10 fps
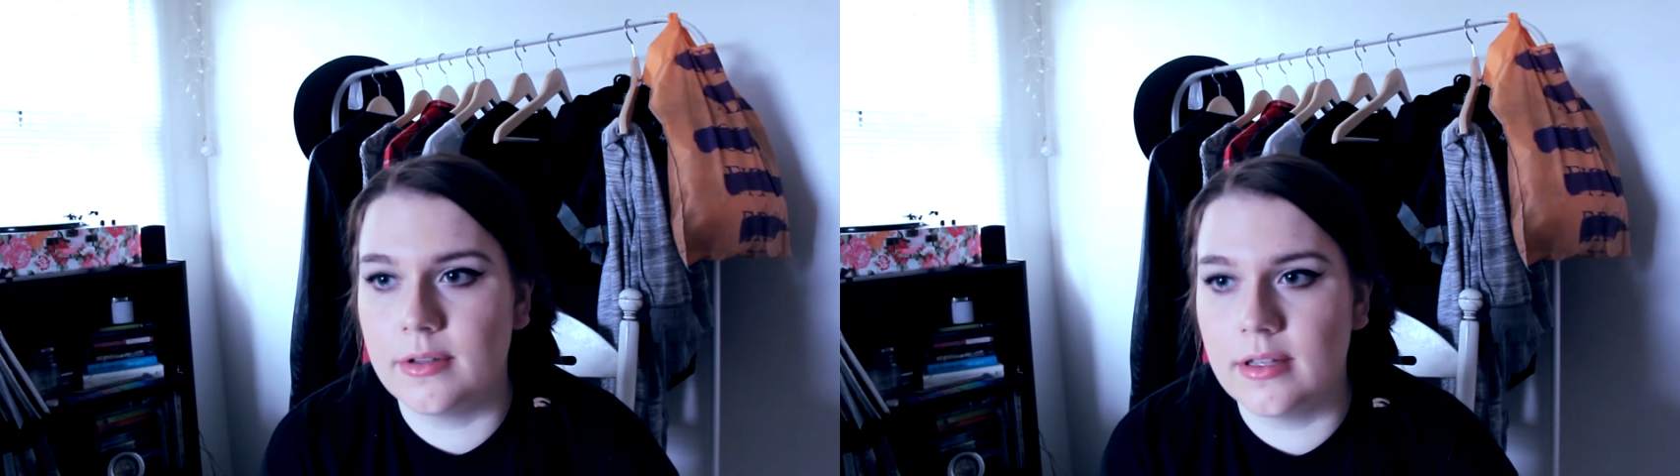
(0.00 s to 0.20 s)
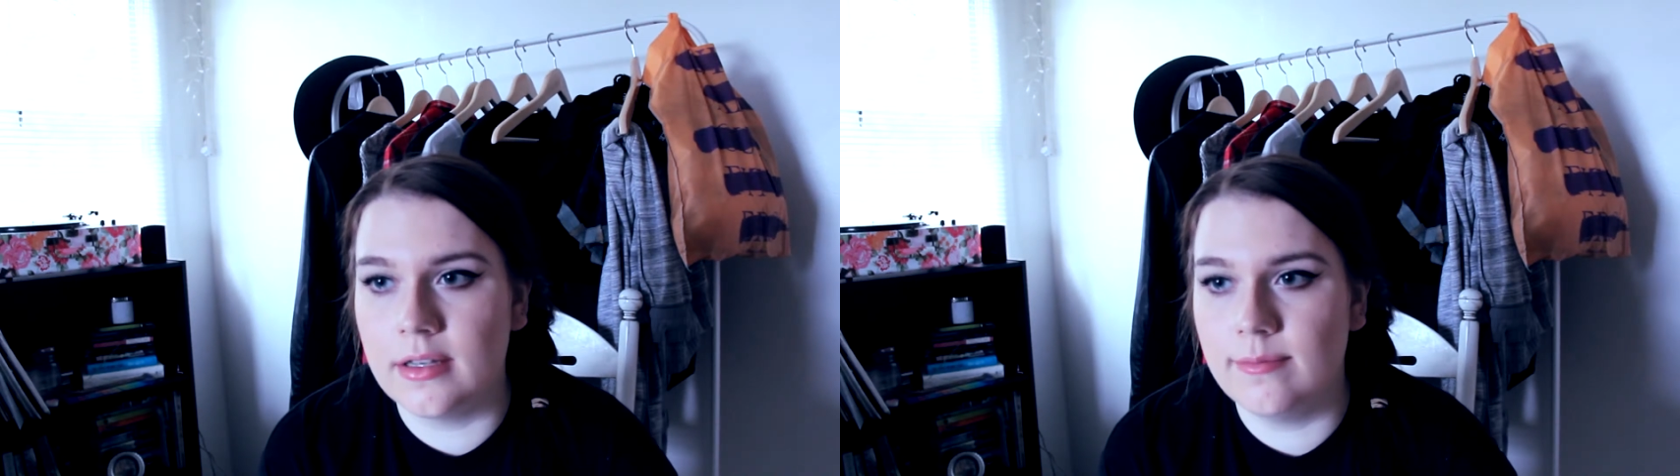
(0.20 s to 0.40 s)

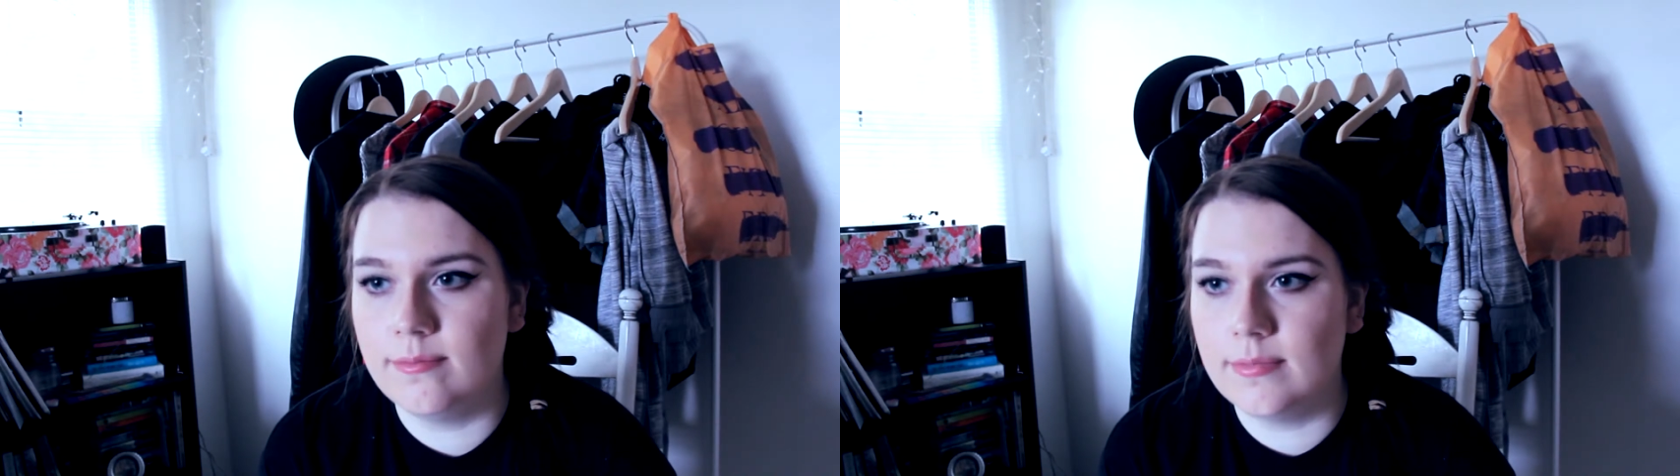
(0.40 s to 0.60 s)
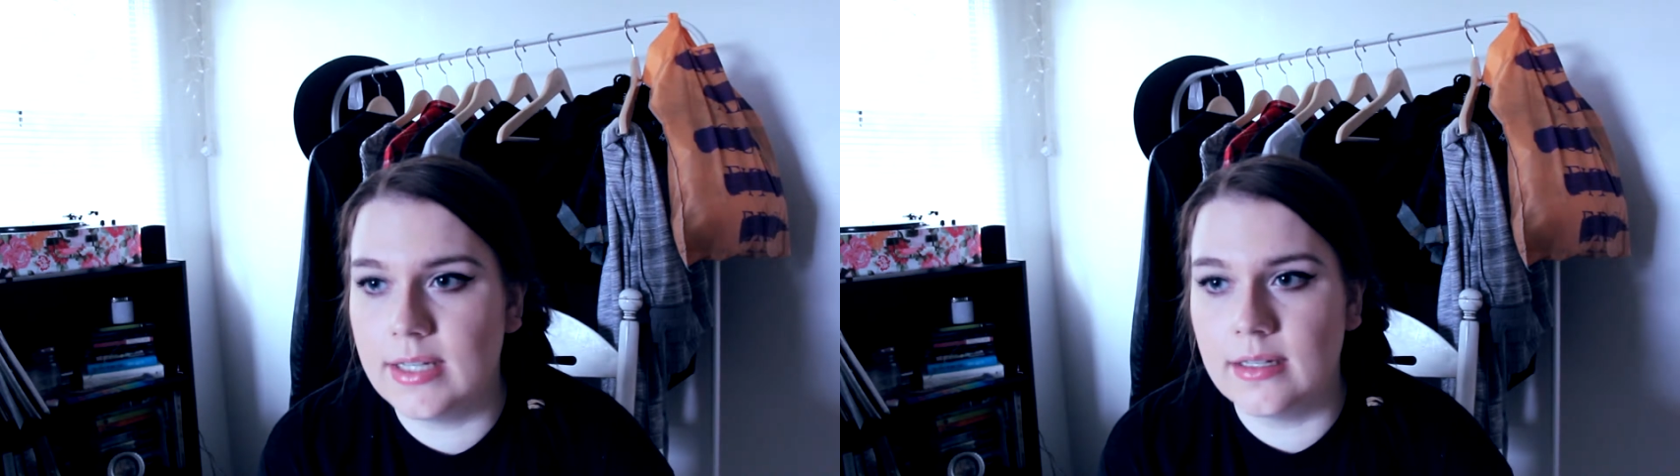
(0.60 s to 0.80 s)
really
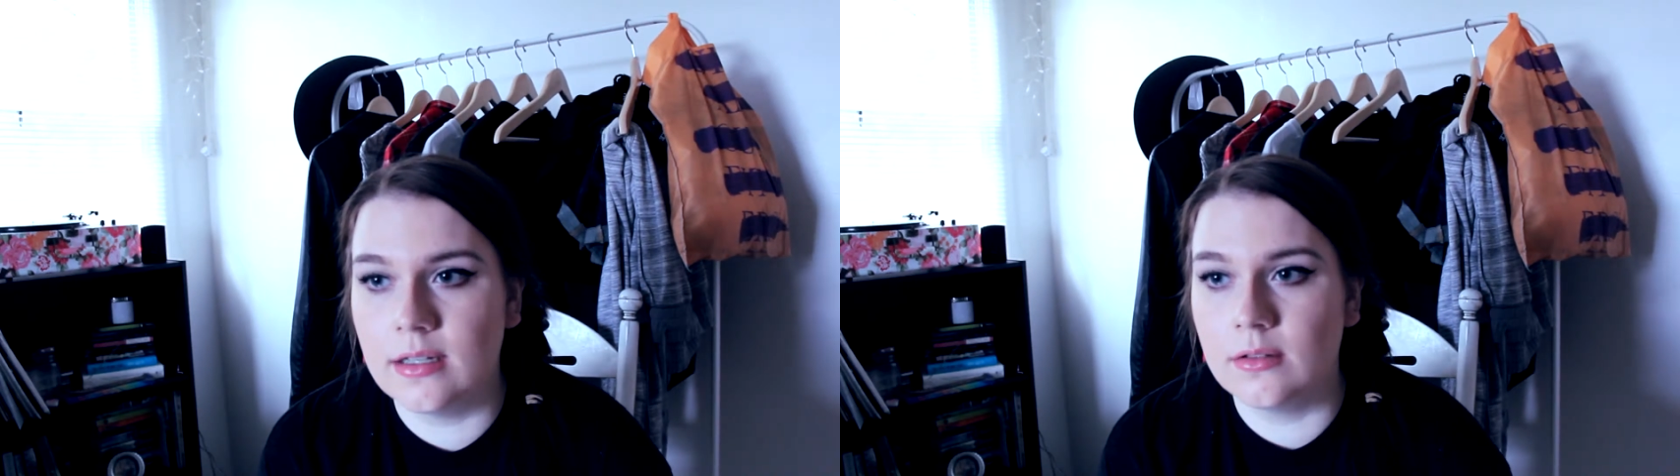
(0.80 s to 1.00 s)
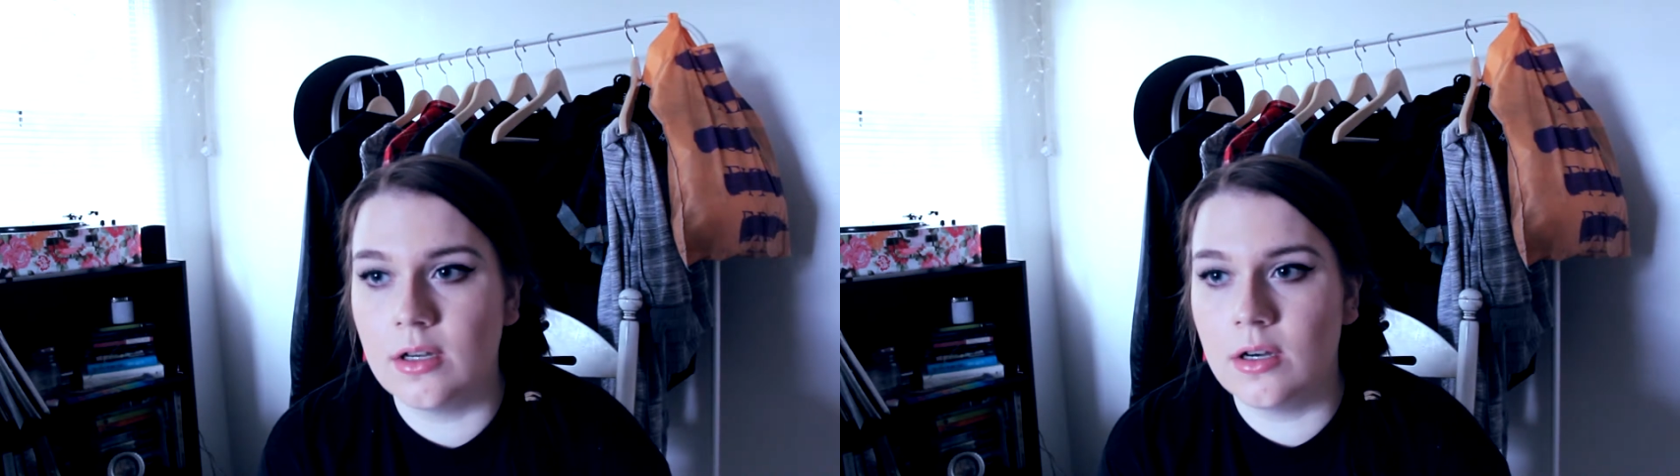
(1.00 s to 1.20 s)

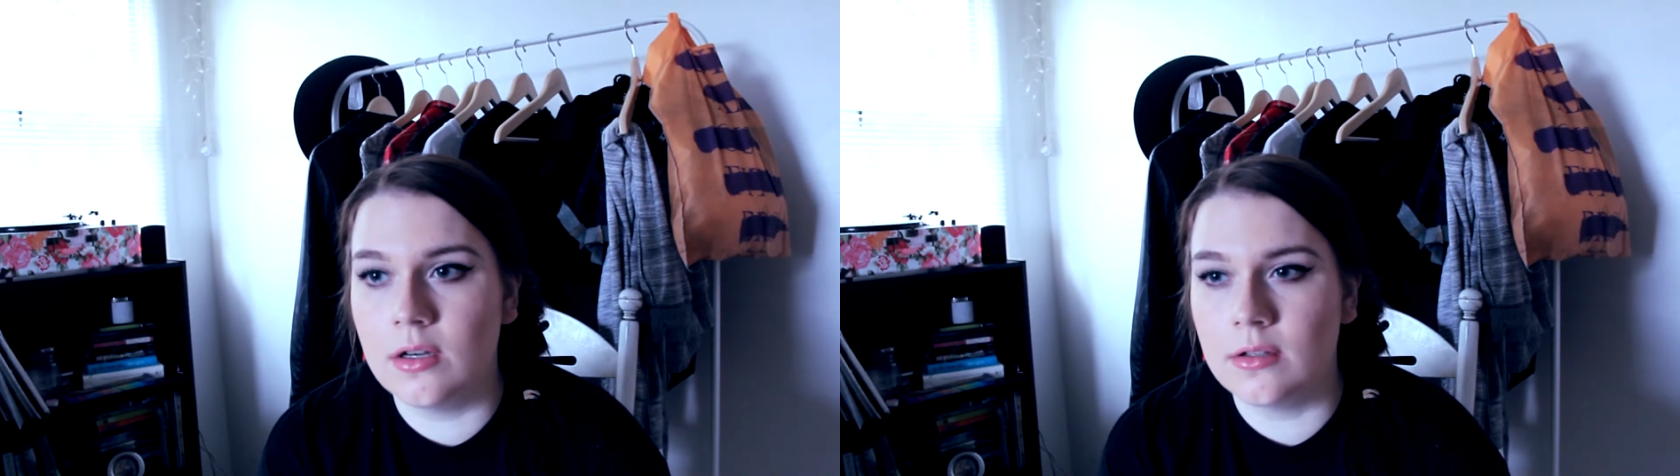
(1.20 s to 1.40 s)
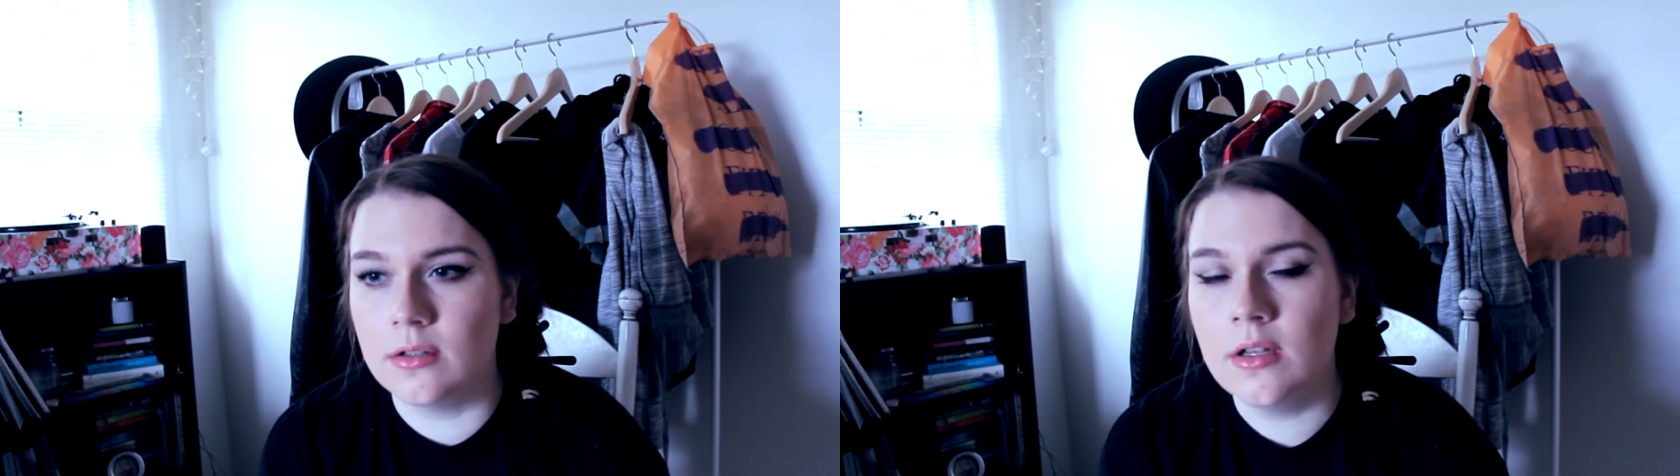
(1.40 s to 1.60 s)
getting
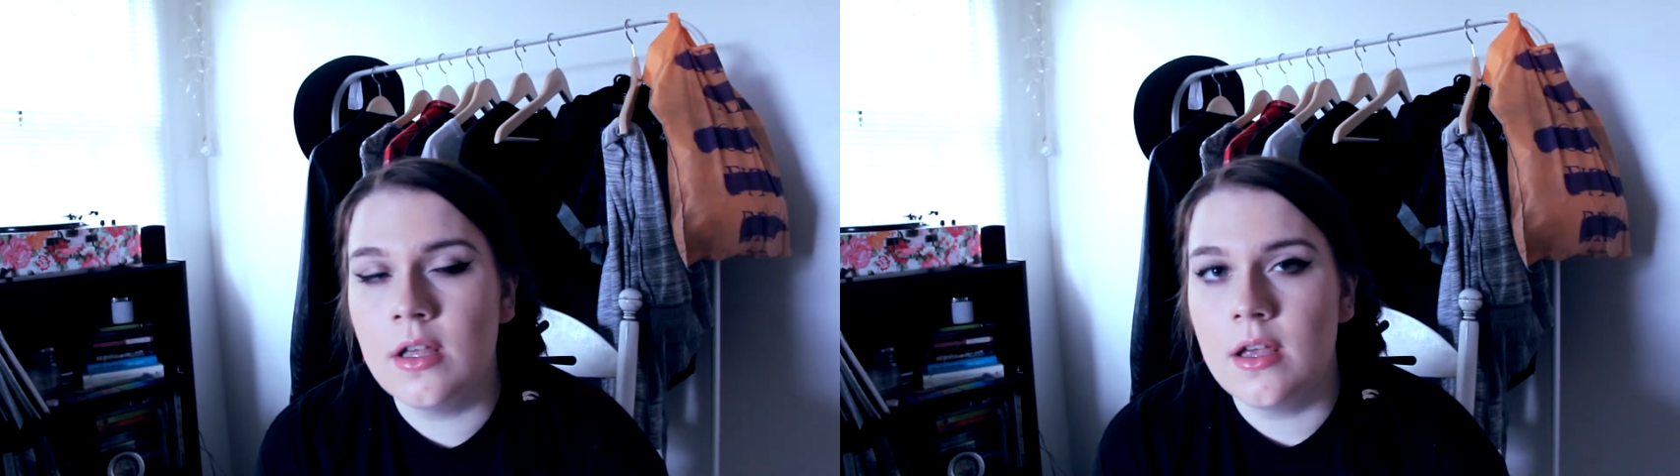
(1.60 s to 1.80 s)
along.